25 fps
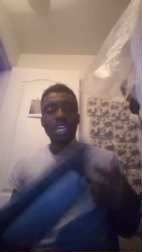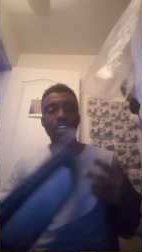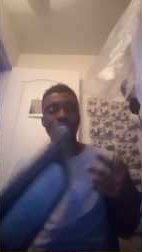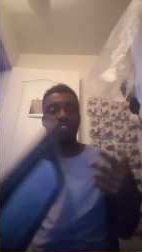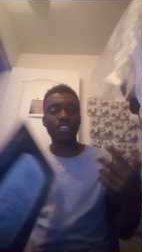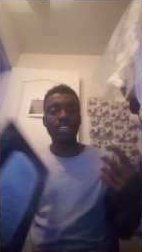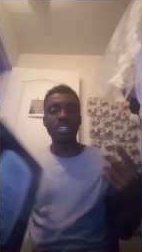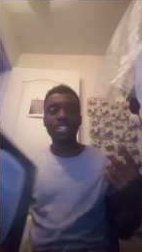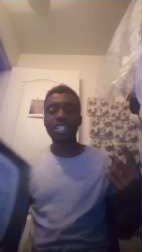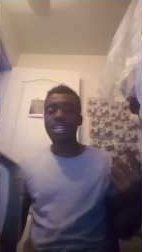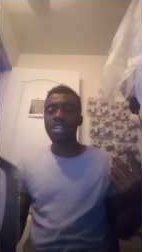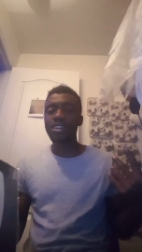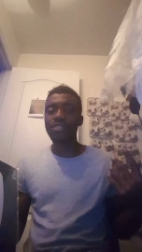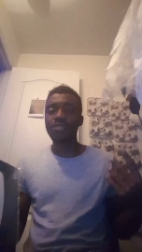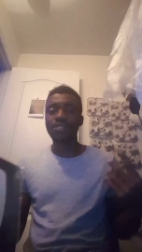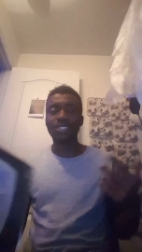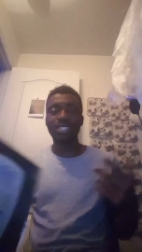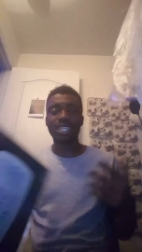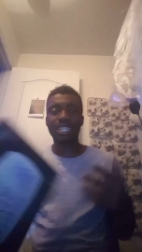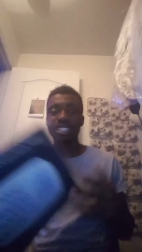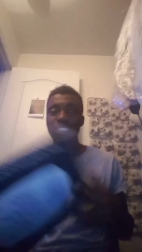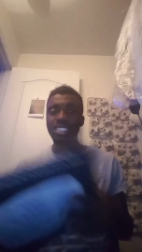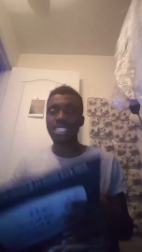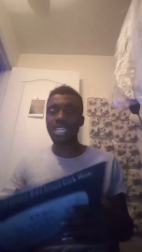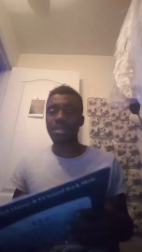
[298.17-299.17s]
if you love
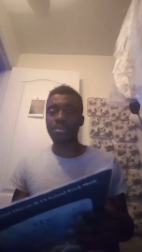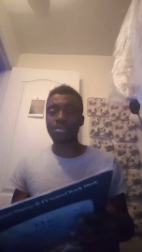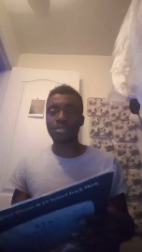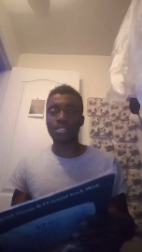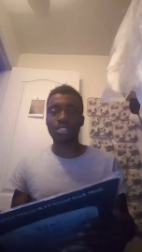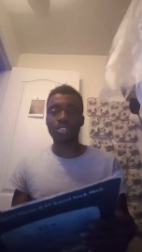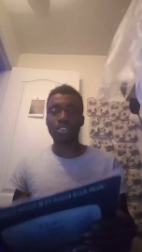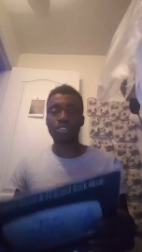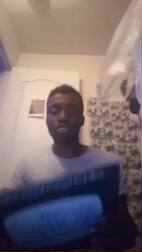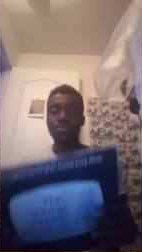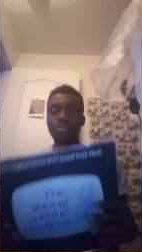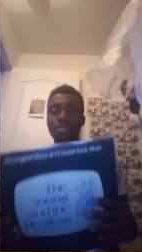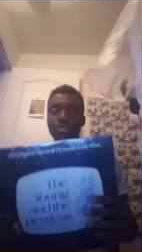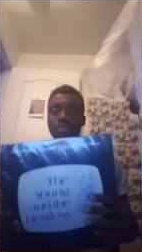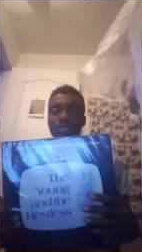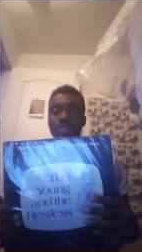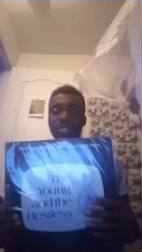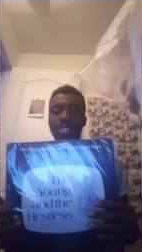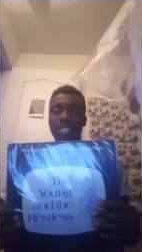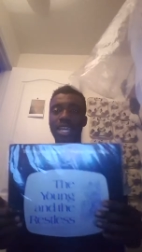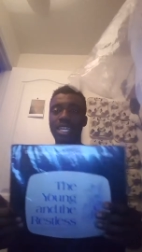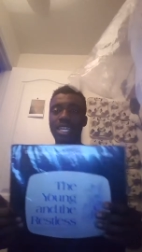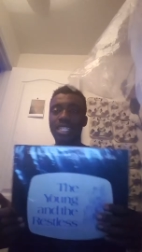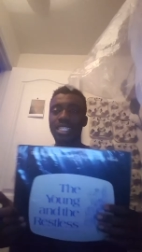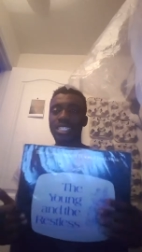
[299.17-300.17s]
daytime soaps
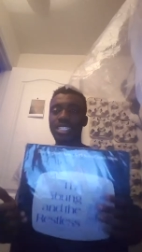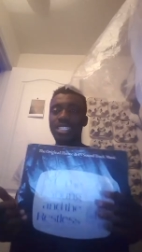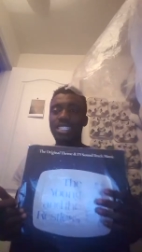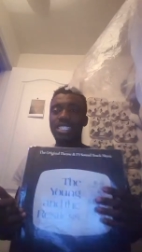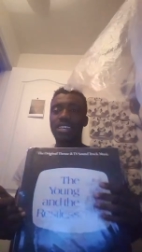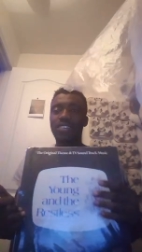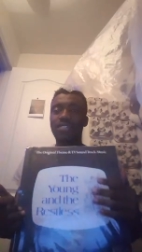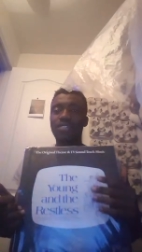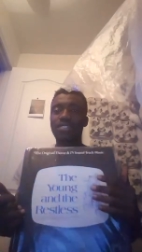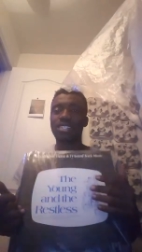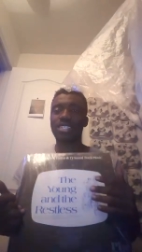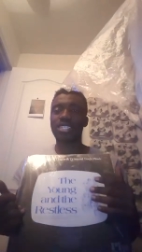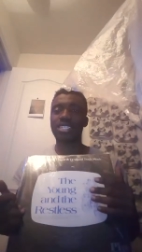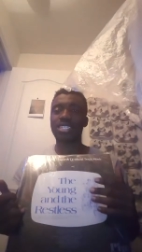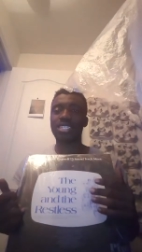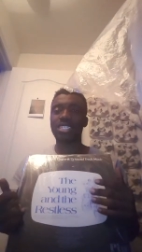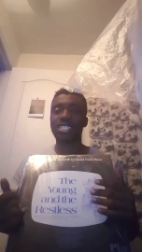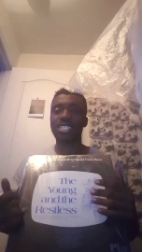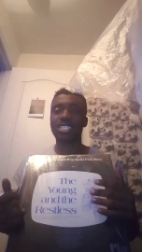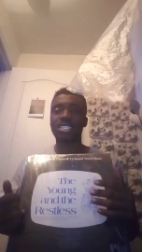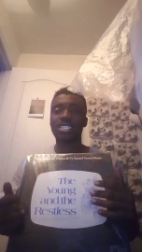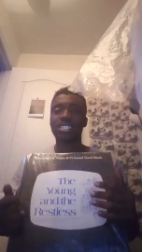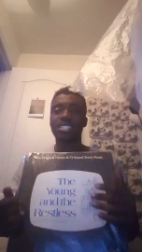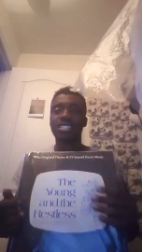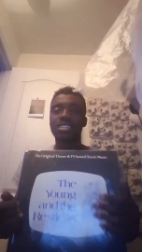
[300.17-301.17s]
from like the
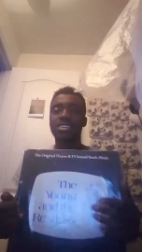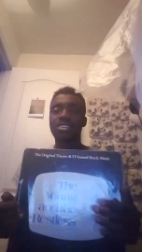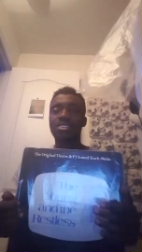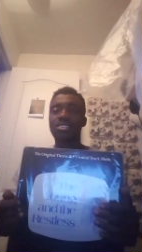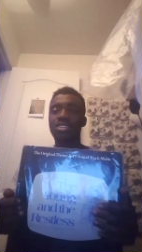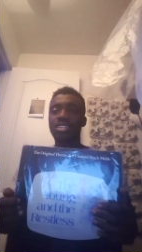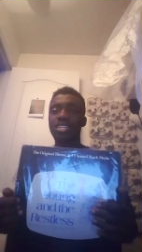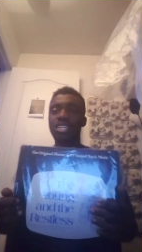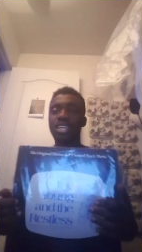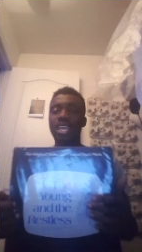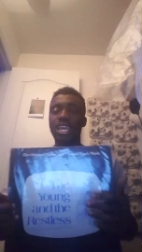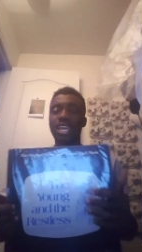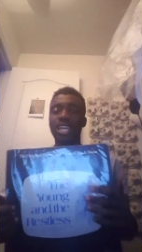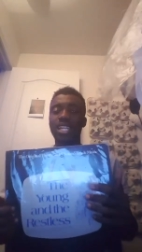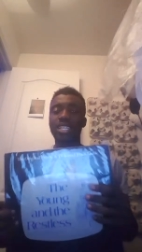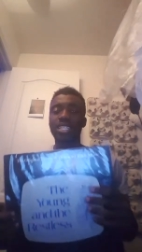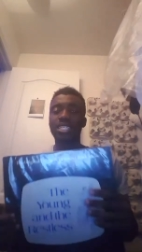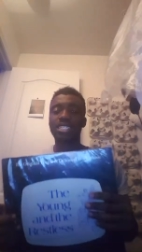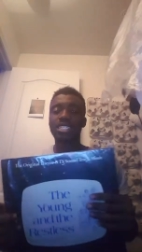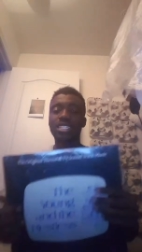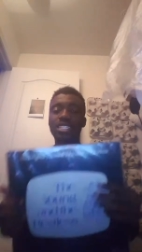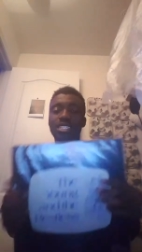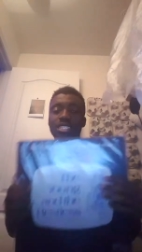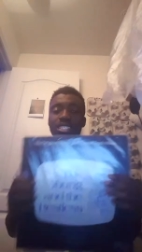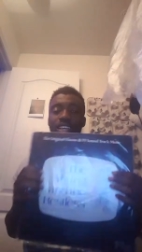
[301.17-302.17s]
70s, early
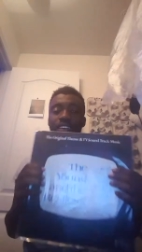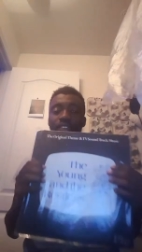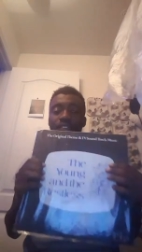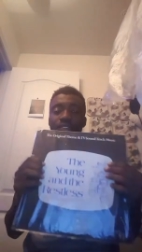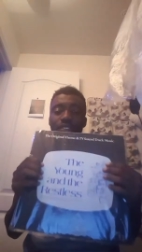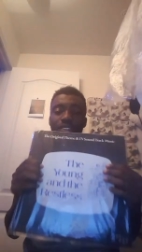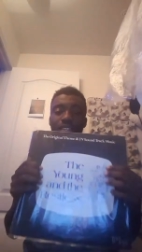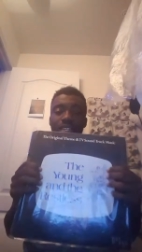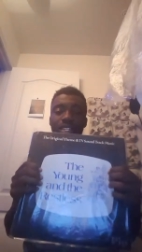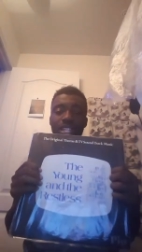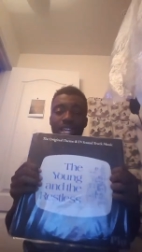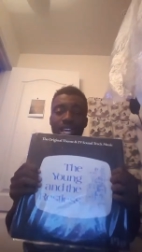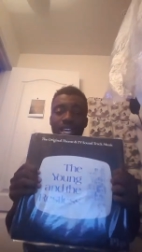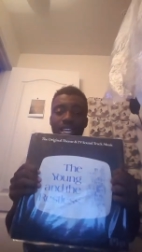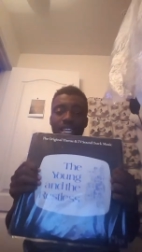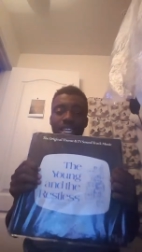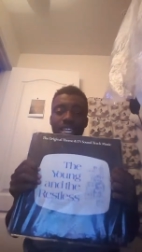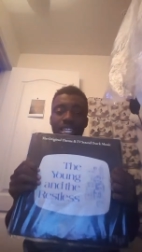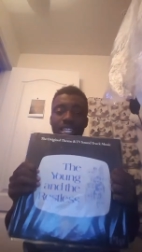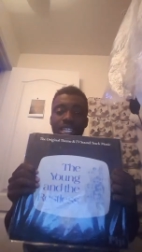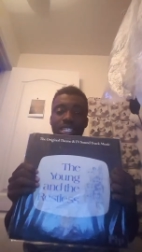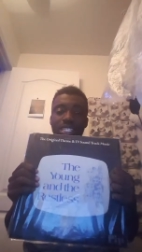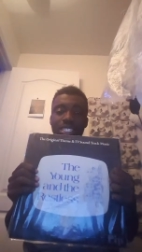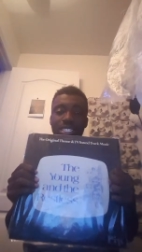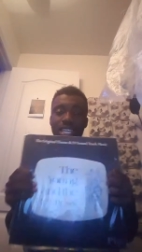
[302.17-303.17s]
80s, it's definitely like
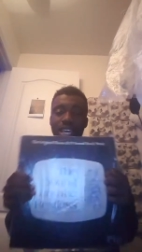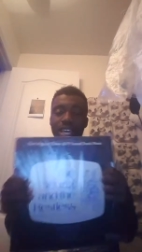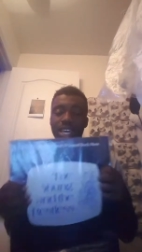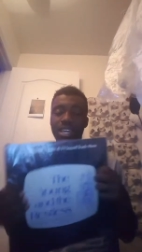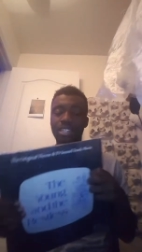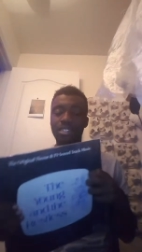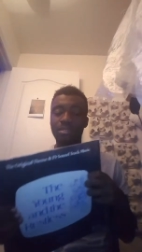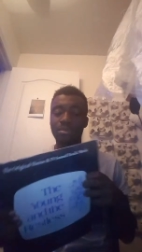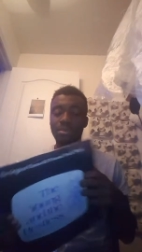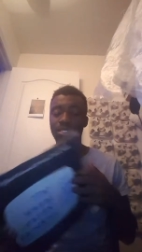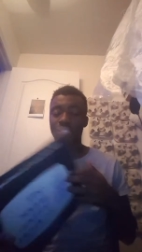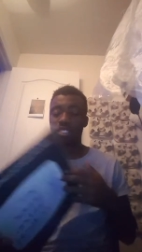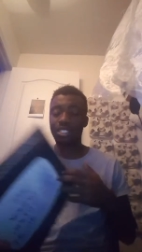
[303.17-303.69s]
collector's item and